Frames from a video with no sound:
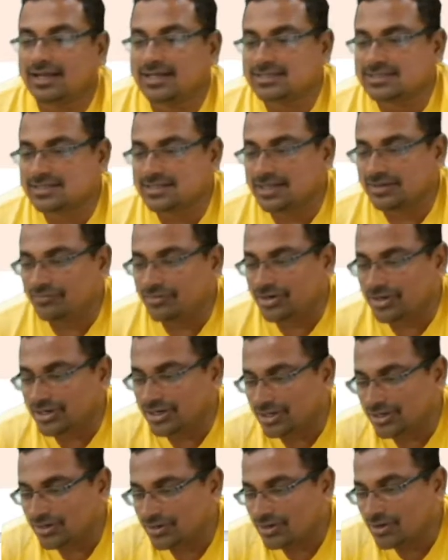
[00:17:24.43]
less
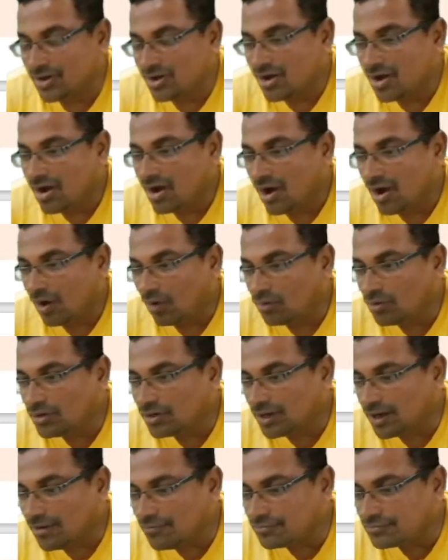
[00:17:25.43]
deviated.
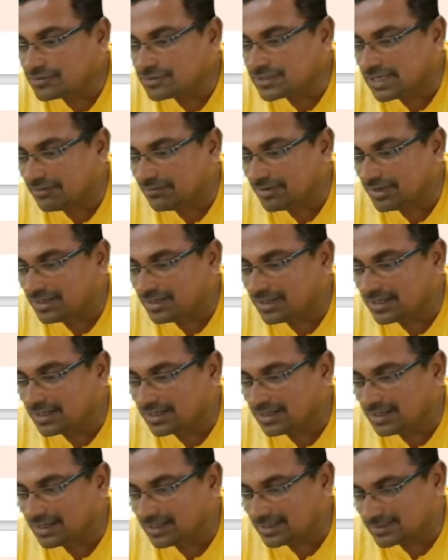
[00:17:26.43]
Out of seven
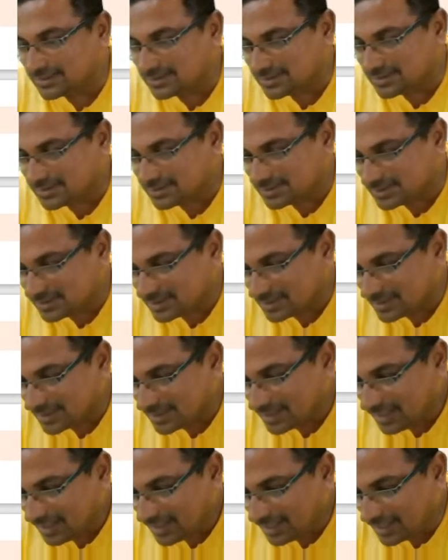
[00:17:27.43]
colors,
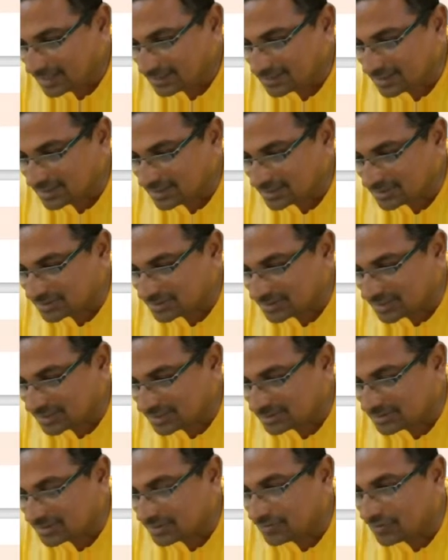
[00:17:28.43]
yes,
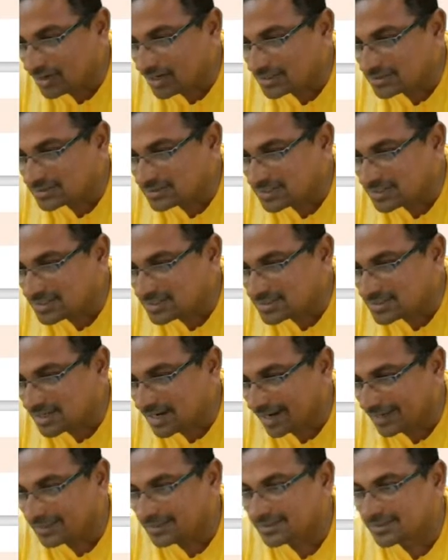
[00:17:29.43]
Akshita ji, your answer is
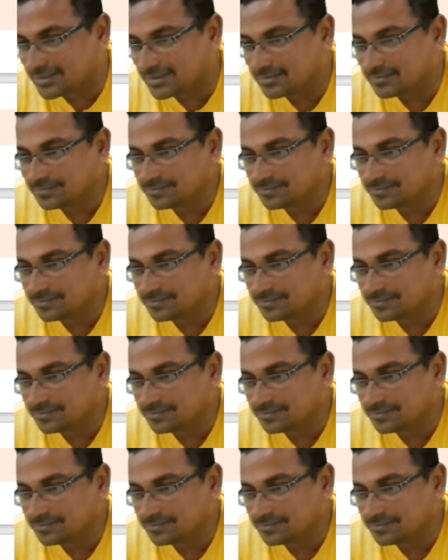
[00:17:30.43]
right.